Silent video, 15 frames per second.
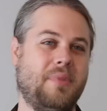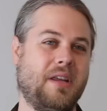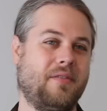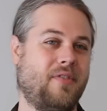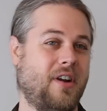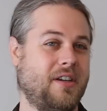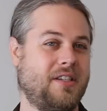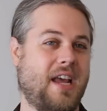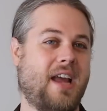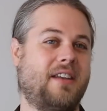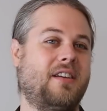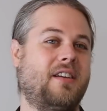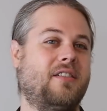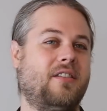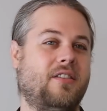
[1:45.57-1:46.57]
being very
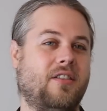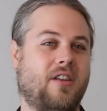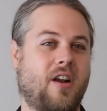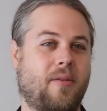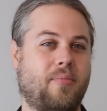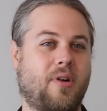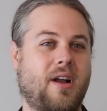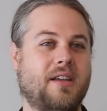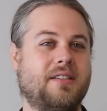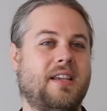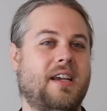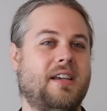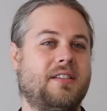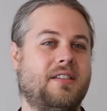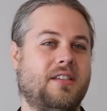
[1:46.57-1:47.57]
technical in our
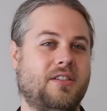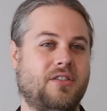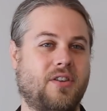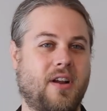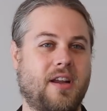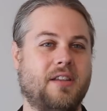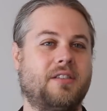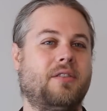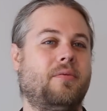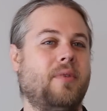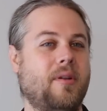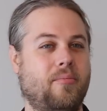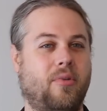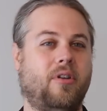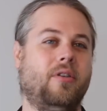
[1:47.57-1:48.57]
process and trying to
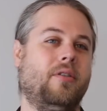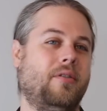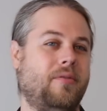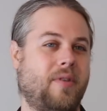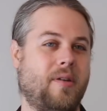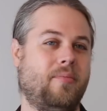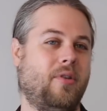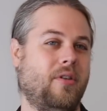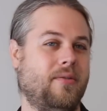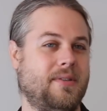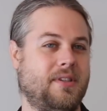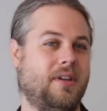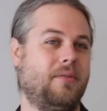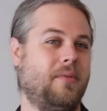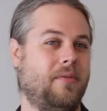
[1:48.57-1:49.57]
rebrew and rebrew
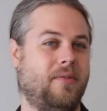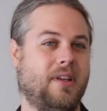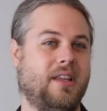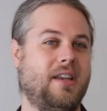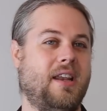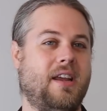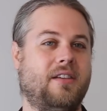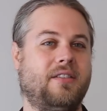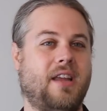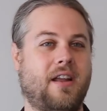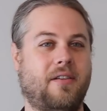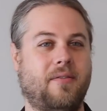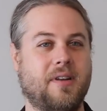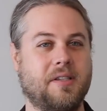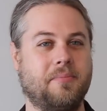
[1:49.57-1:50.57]
until we really nailed down
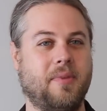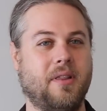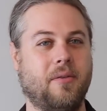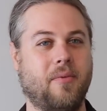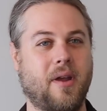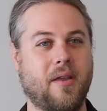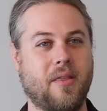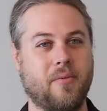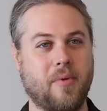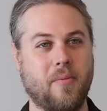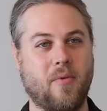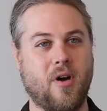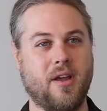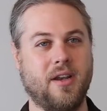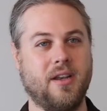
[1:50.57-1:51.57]
a recipe the way that we
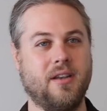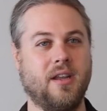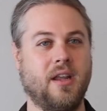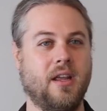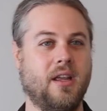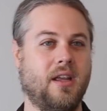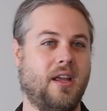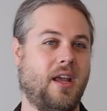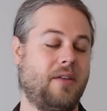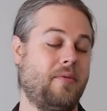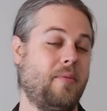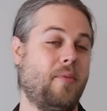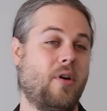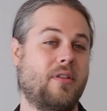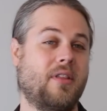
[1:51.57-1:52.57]
wanted and we
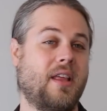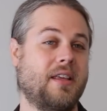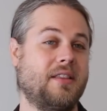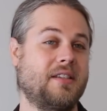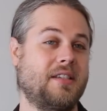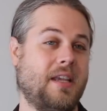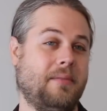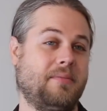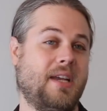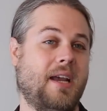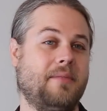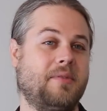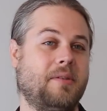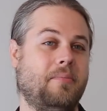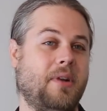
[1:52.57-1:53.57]
both like the same
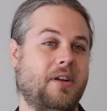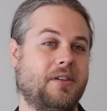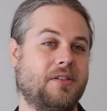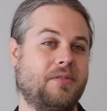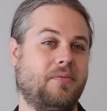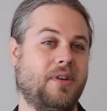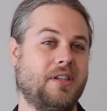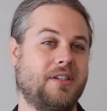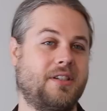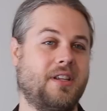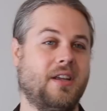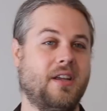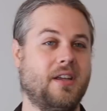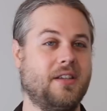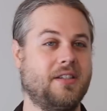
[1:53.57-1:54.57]
types of beers,
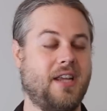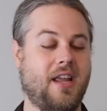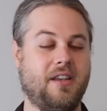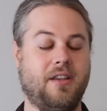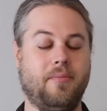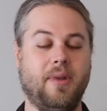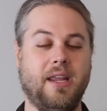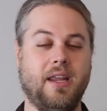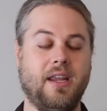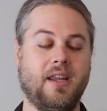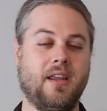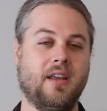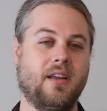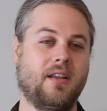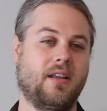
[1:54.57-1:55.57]
which tend to
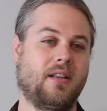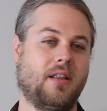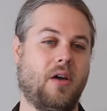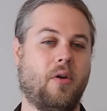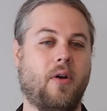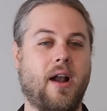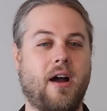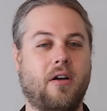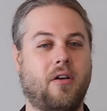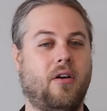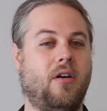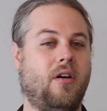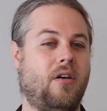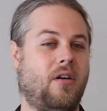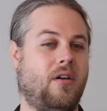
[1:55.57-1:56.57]
be lower
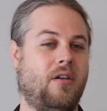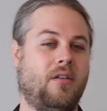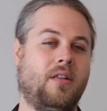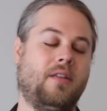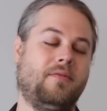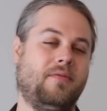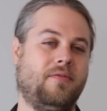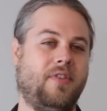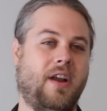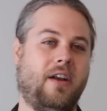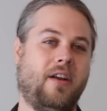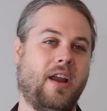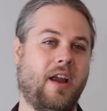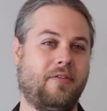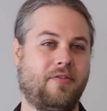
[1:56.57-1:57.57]
alcohol,
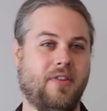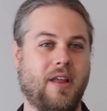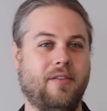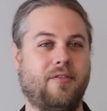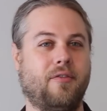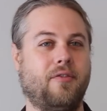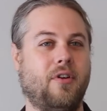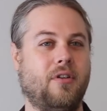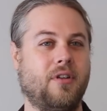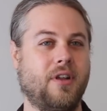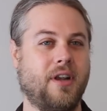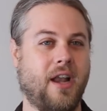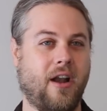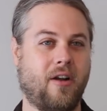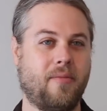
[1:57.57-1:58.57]
very flavorful
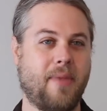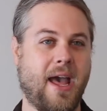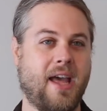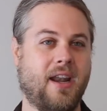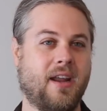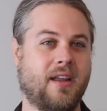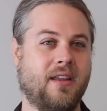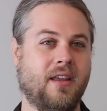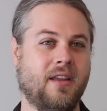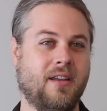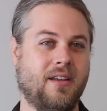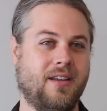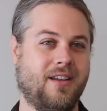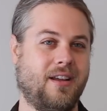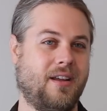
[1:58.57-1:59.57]
and aromatic,
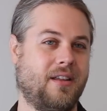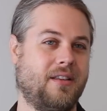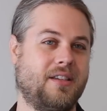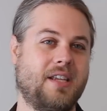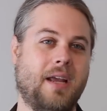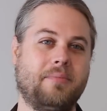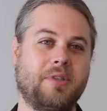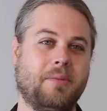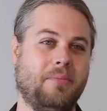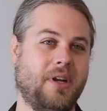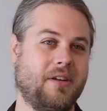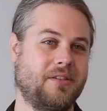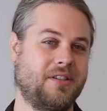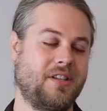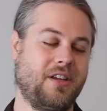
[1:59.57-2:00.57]
uh, the types of
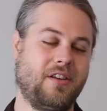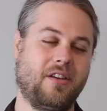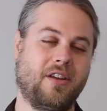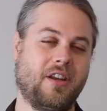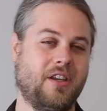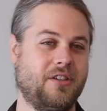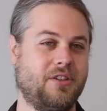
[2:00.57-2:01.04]
beers that you can